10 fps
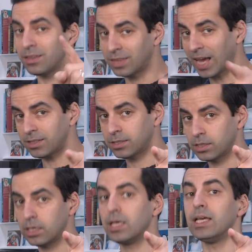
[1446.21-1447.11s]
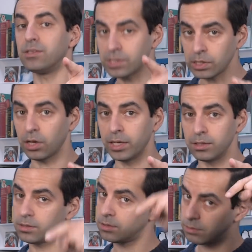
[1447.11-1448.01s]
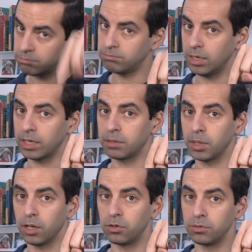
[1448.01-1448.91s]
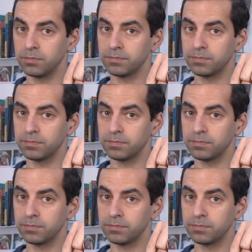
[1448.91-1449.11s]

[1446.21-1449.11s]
That is science. Link below.